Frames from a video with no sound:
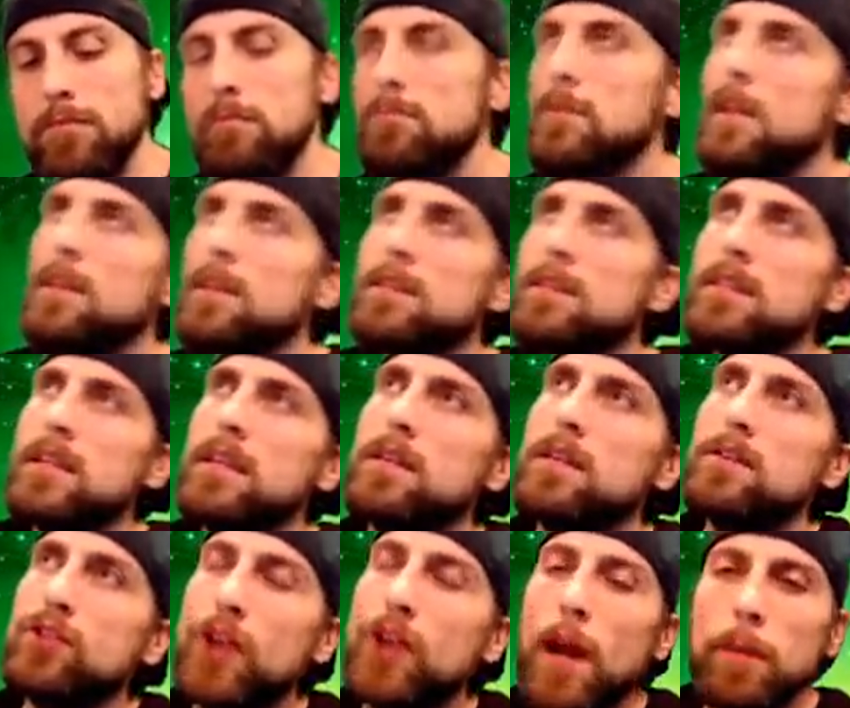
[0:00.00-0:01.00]
let's
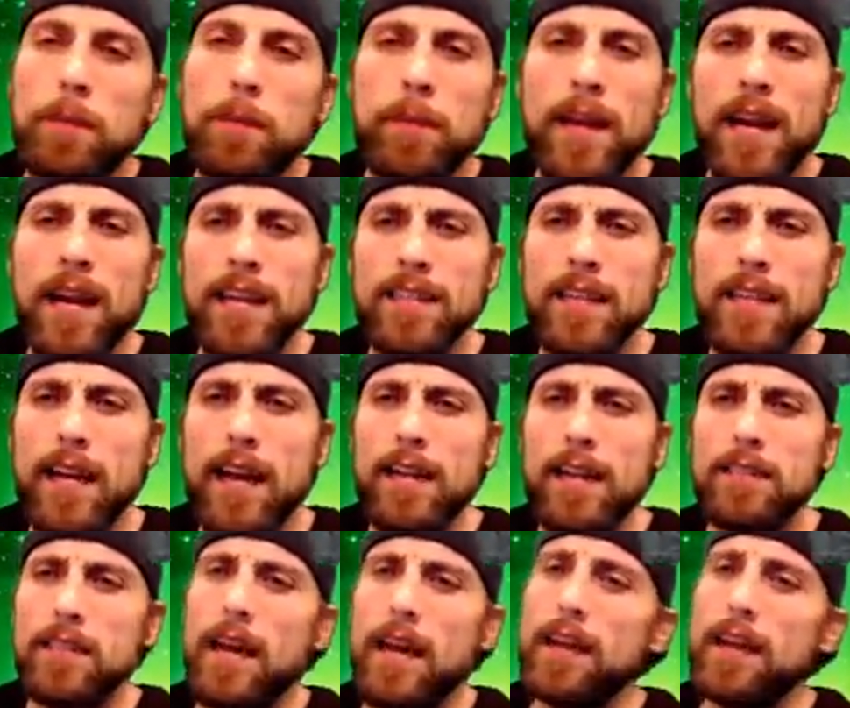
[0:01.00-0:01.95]
see. Trapped behind the ice.